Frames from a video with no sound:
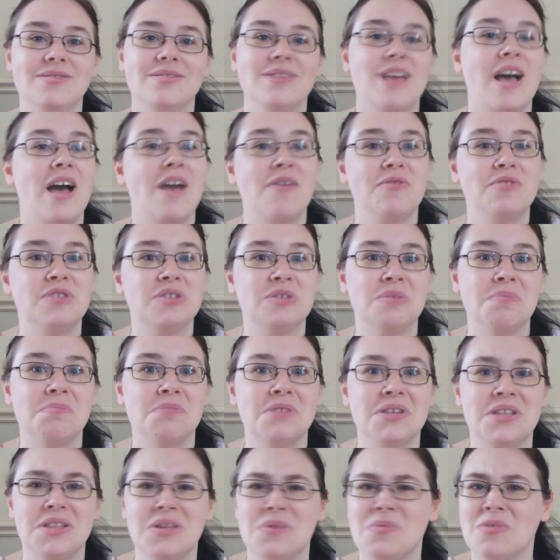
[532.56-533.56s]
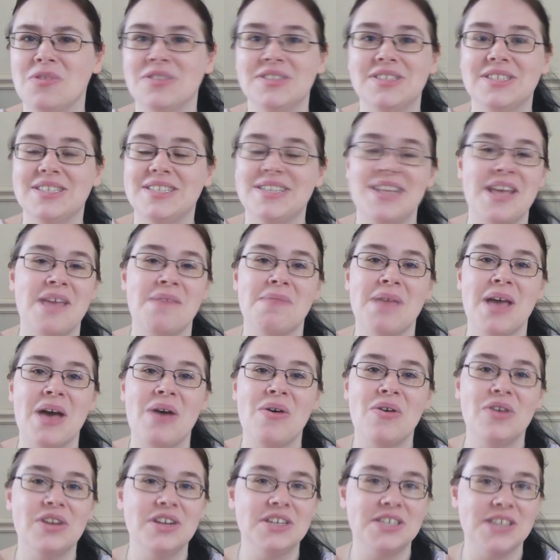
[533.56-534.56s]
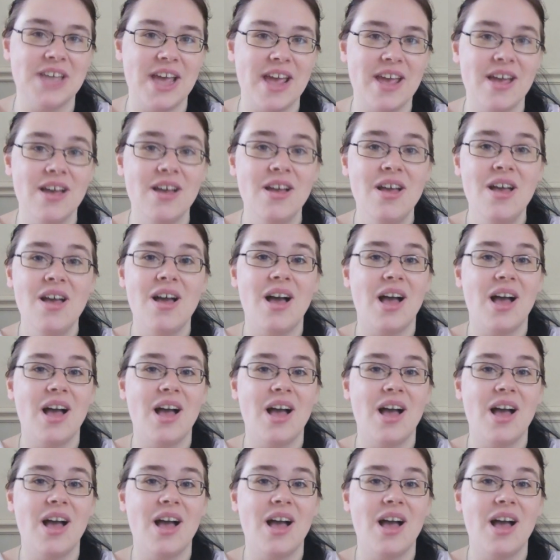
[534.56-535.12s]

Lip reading: have somebody that wants to take me out on a date,